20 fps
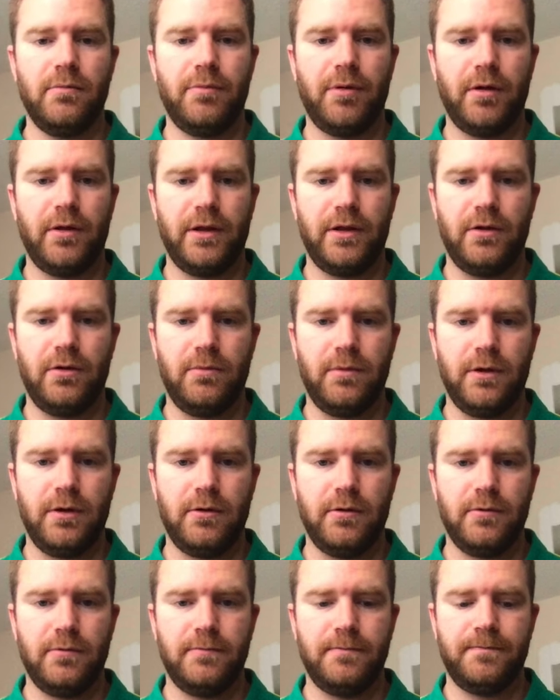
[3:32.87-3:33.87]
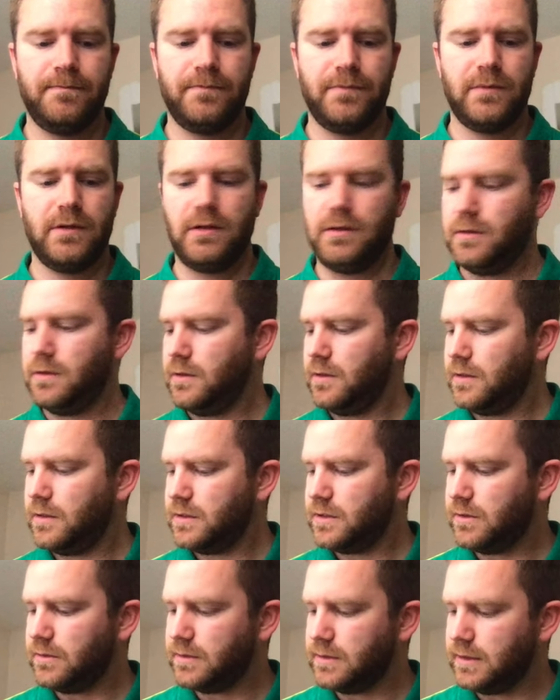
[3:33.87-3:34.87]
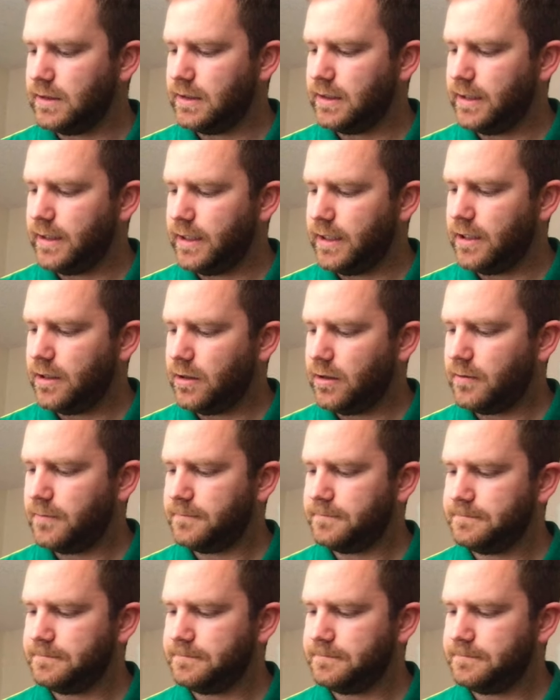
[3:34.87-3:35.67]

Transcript: polynomial. So it's linear.